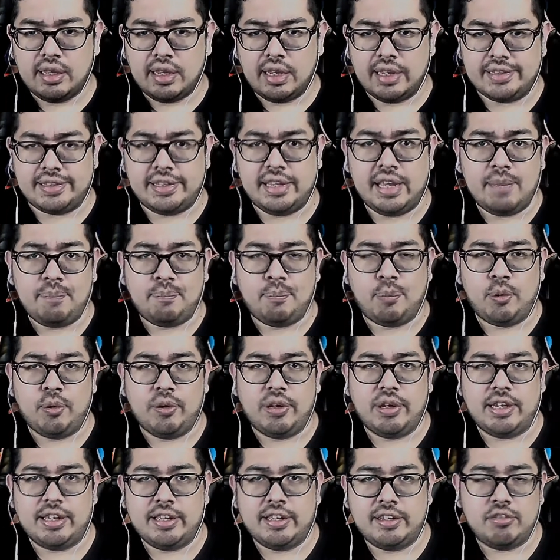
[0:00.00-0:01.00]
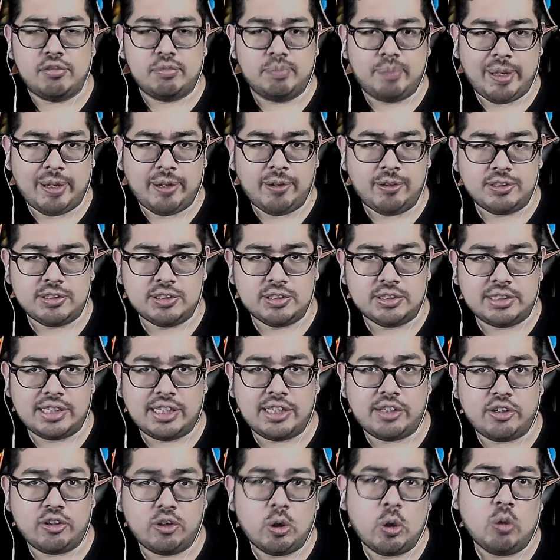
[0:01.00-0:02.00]
At that point, it is better to
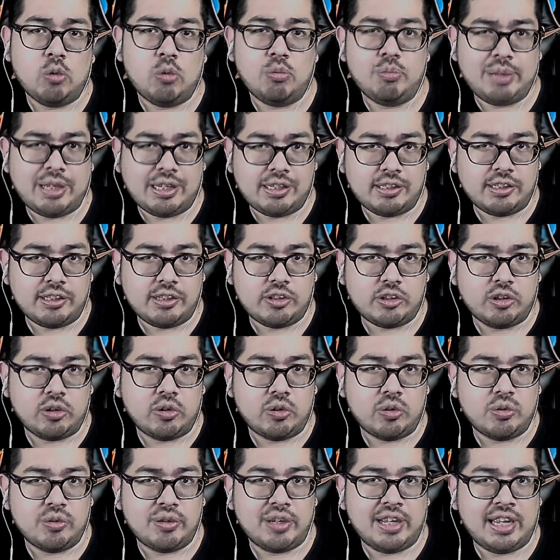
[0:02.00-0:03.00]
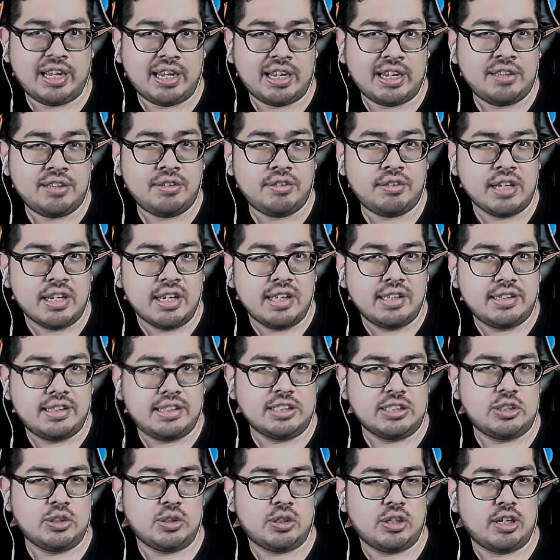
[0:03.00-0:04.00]
take your own pain in your own hands
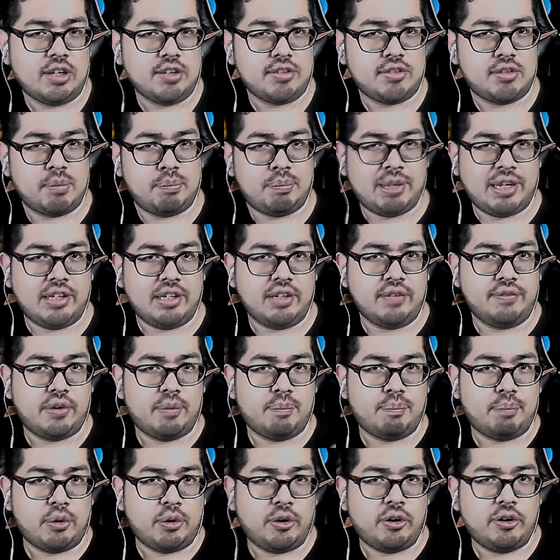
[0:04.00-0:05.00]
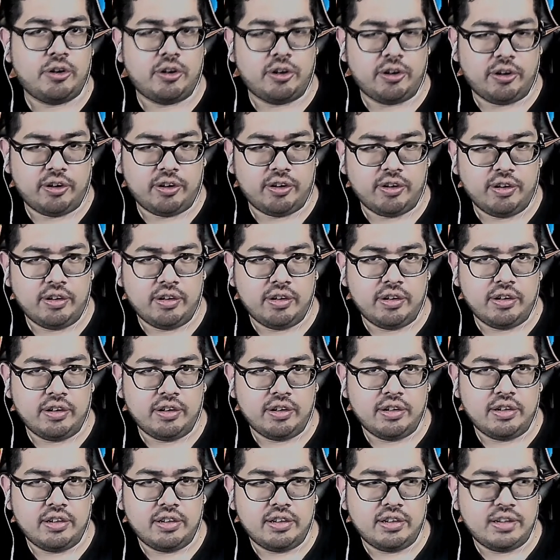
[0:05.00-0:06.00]
than to cause the pain of your partner.
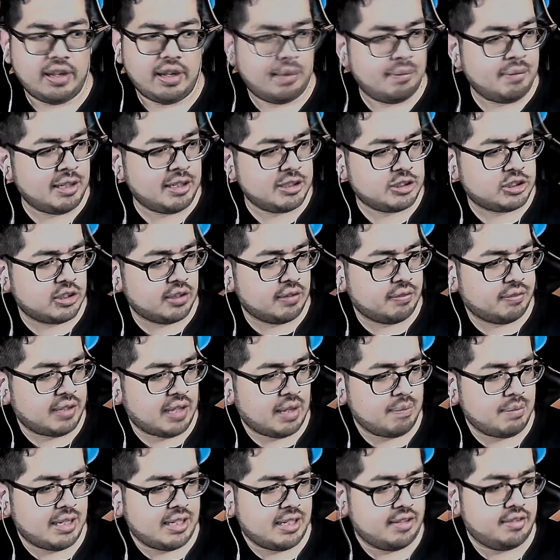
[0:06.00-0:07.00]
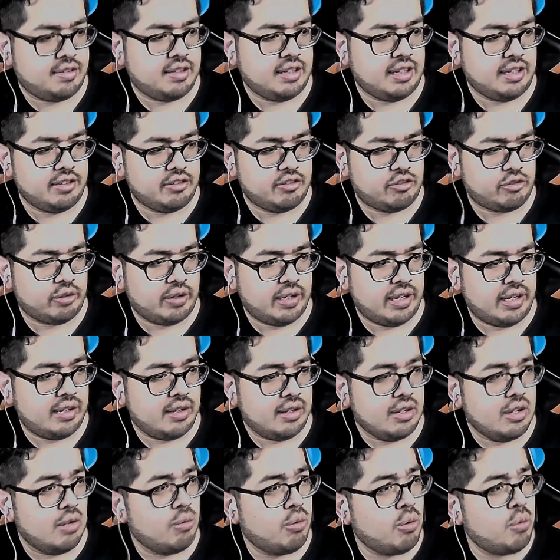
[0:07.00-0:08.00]
I'm not sure if that makes sense, right?
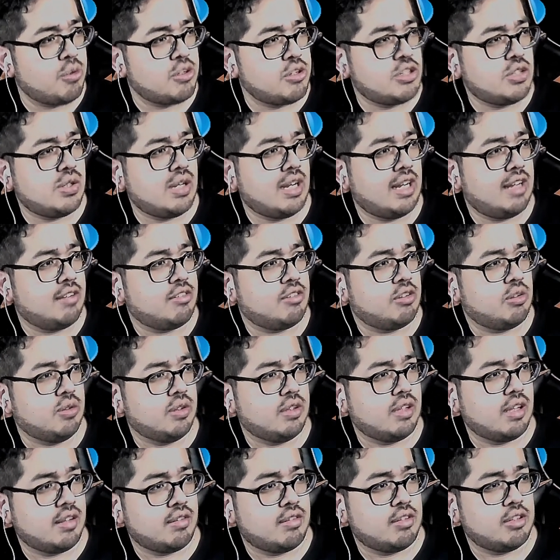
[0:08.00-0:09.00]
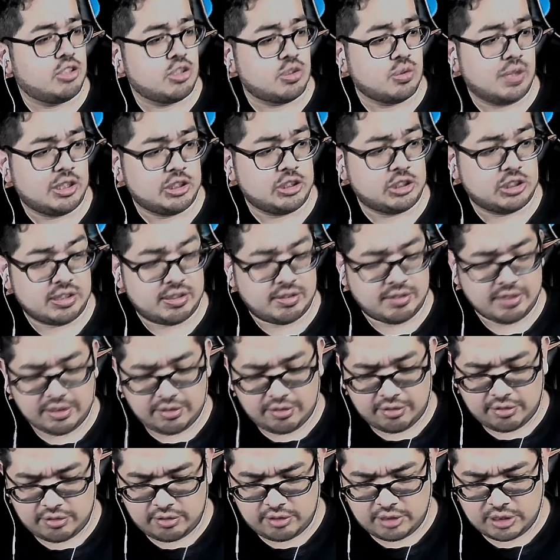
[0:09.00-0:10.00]
What would you guys do in that situation? Because
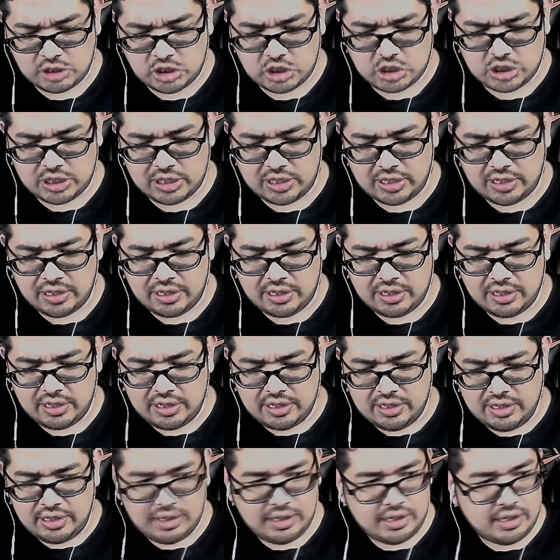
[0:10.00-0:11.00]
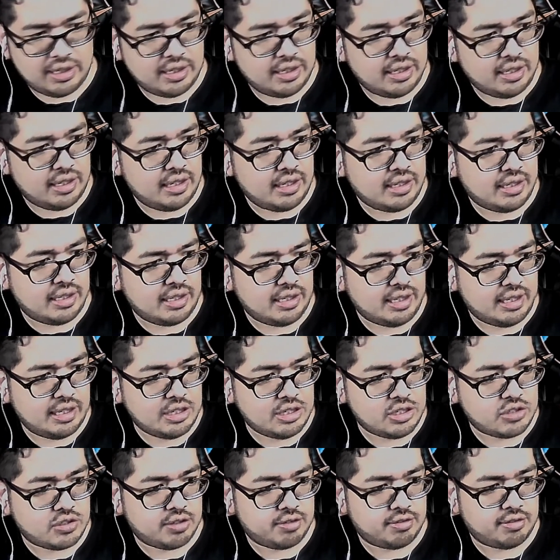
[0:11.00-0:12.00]
that's such an
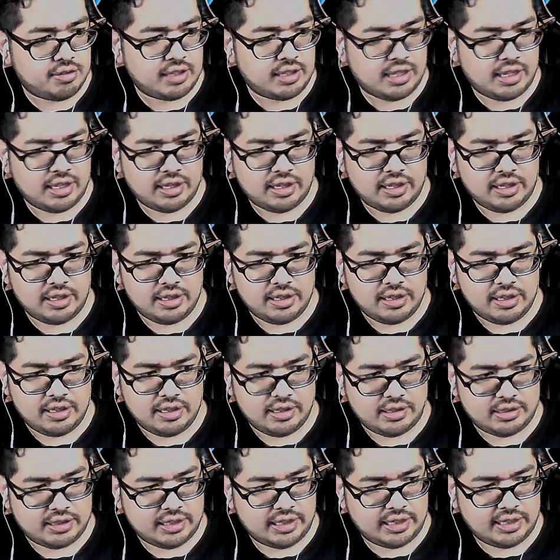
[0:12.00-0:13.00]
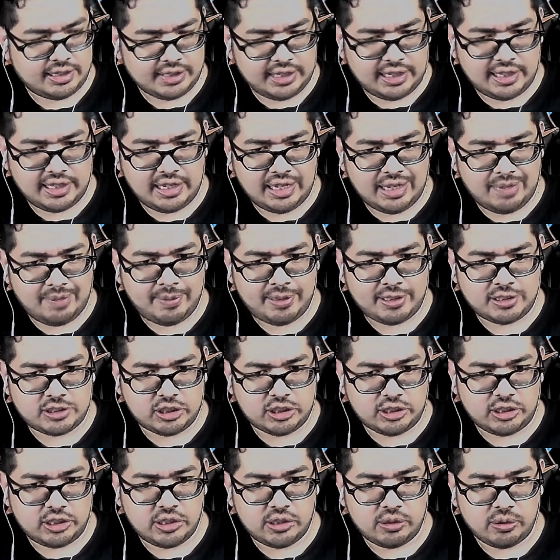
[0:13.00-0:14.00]
interesting, like, dynamic
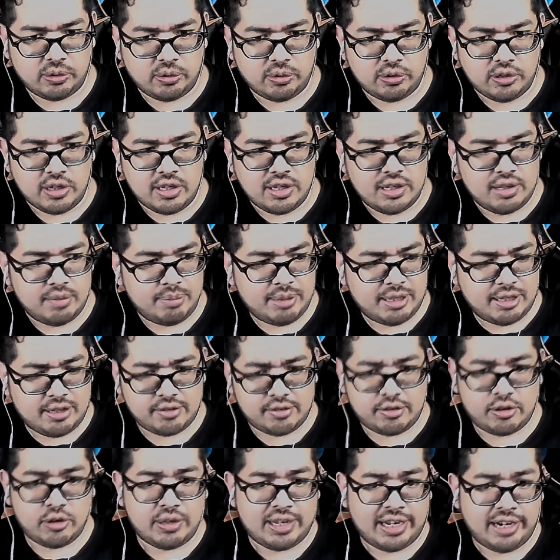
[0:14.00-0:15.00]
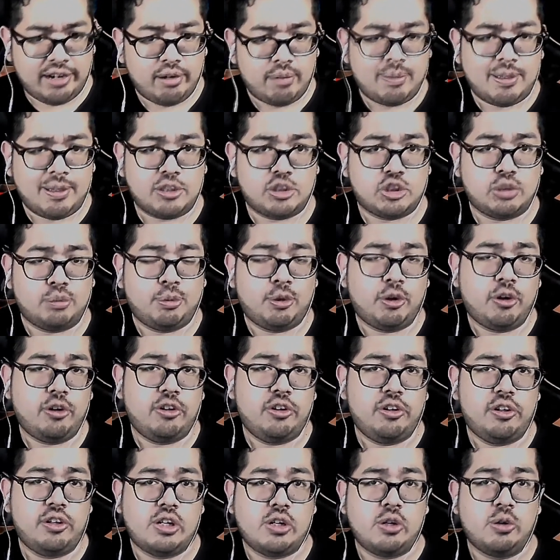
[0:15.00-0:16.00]
to do, because you care about your
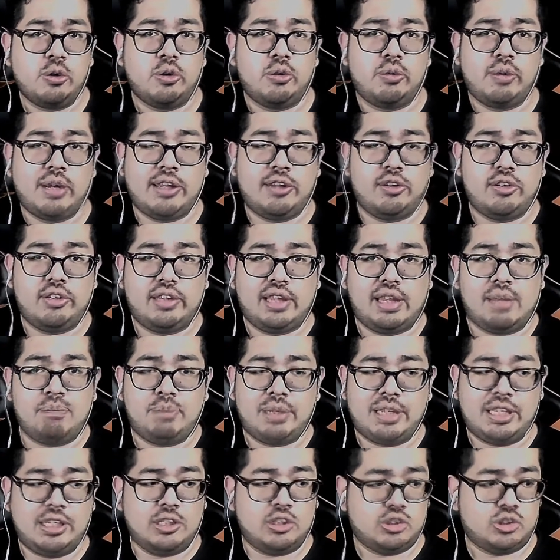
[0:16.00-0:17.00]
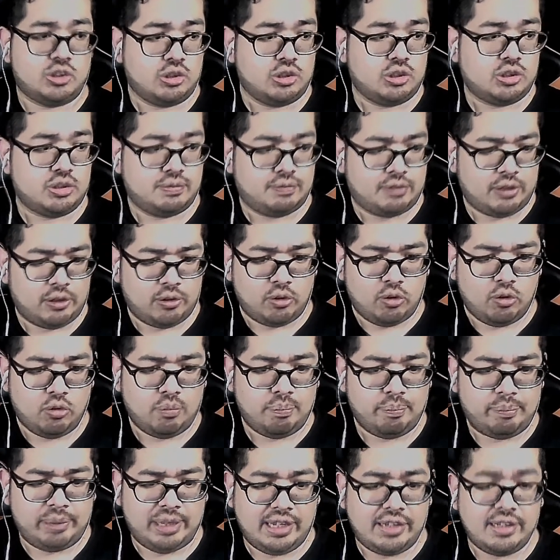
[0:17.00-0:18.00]
partner and you would rather them be in charge of their
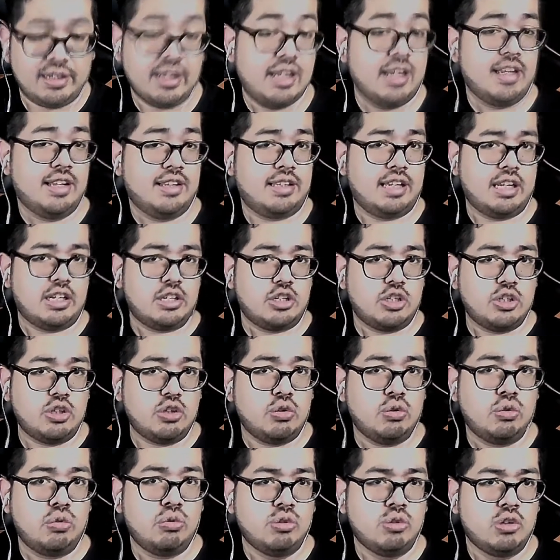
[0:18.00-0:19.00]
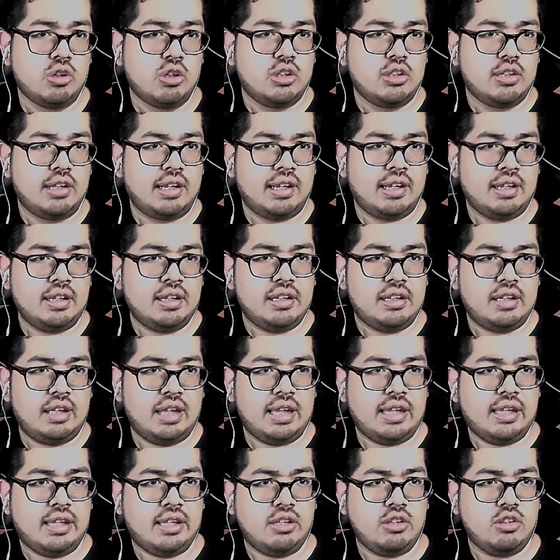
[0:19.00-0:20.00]
own pain than you,
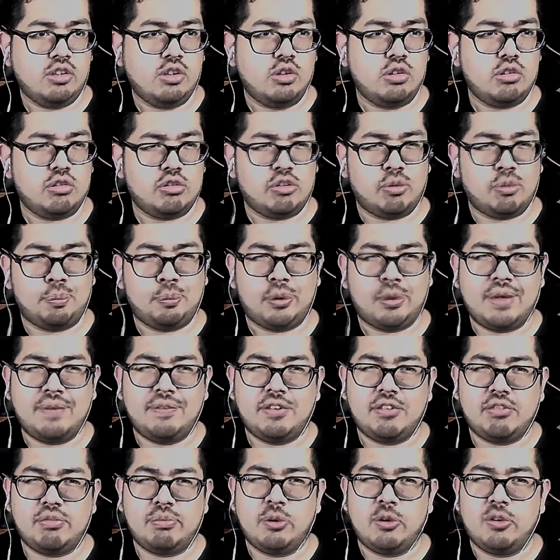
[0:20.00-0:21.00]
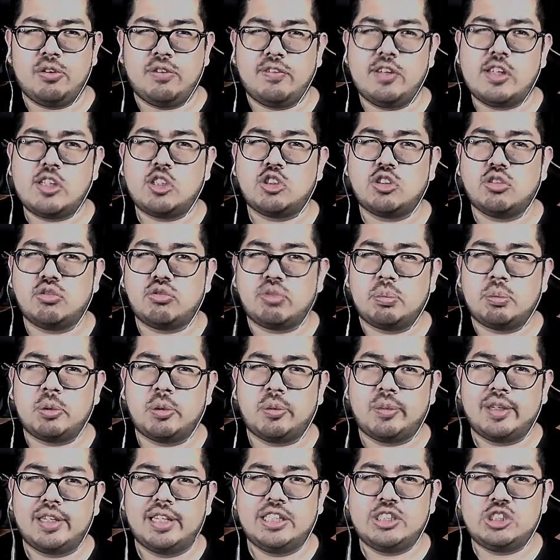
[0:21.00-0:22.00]
like, use your previous motivations from
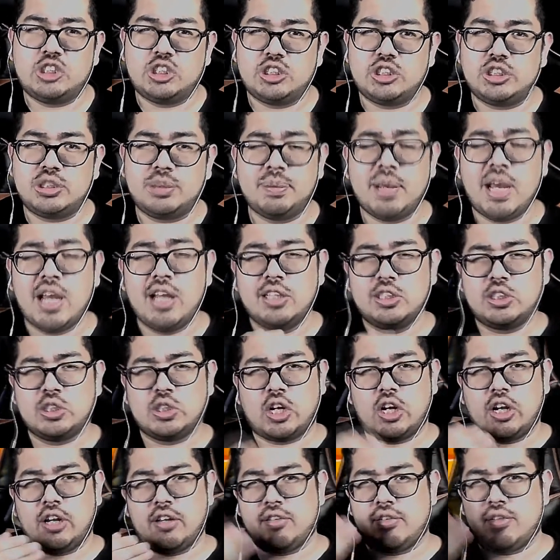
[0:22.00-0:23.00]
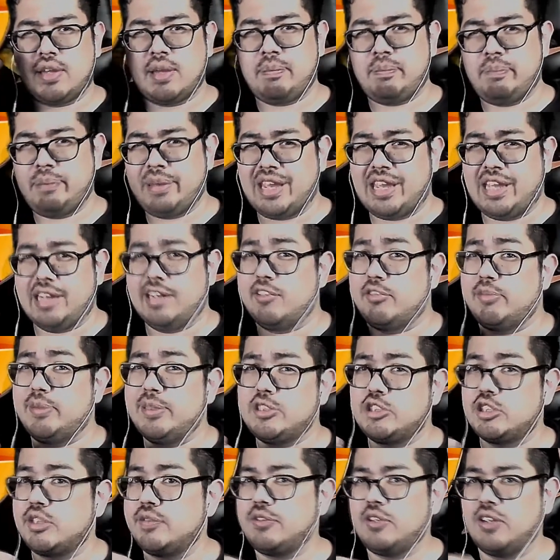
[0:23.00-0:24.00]
the relationship to cause them pain,
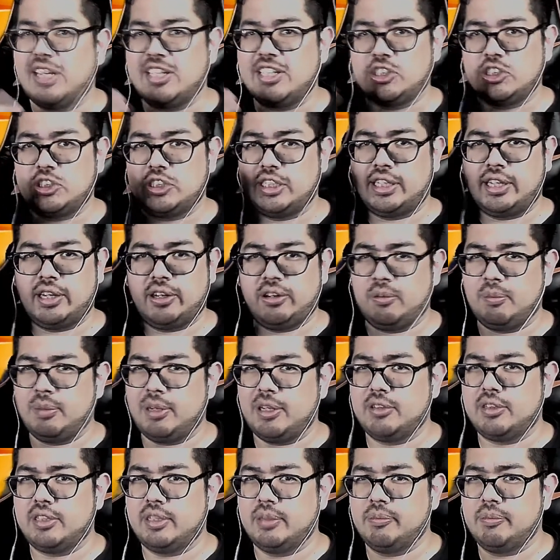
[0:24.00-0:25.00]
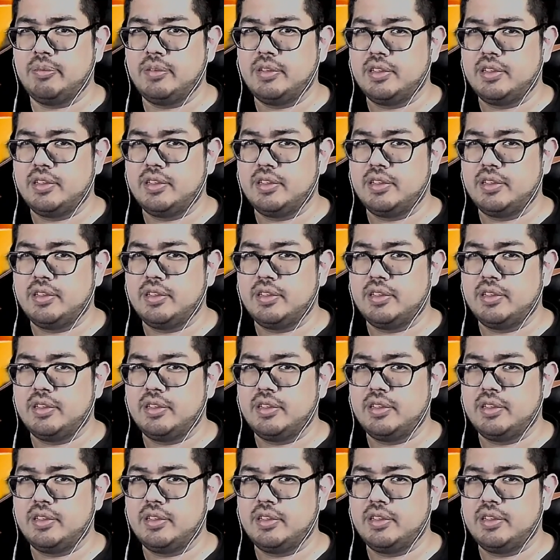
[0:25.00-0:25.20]
especially if you actually care about them.